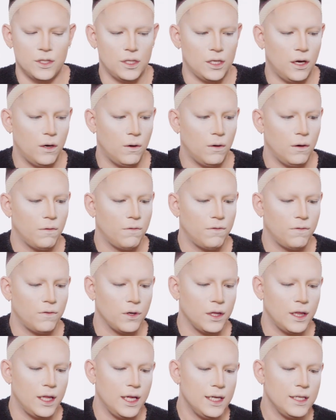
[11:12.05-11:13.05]
So
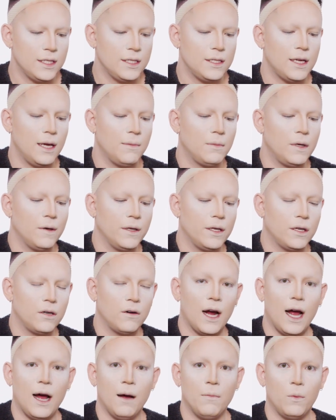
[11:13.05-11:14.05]
for this, I'm going to
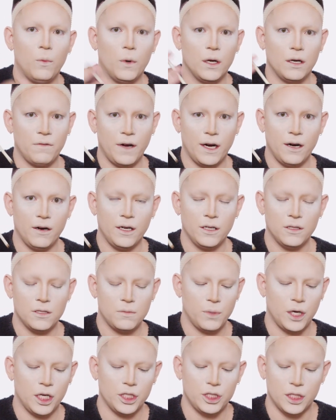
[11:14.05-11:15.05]
grab one of Ariel's
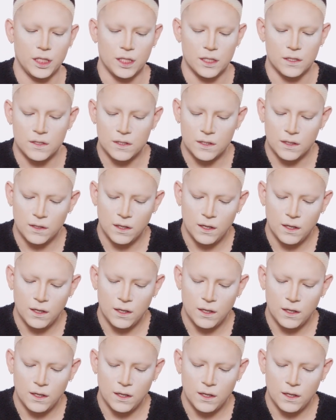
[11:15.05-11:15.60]
brushes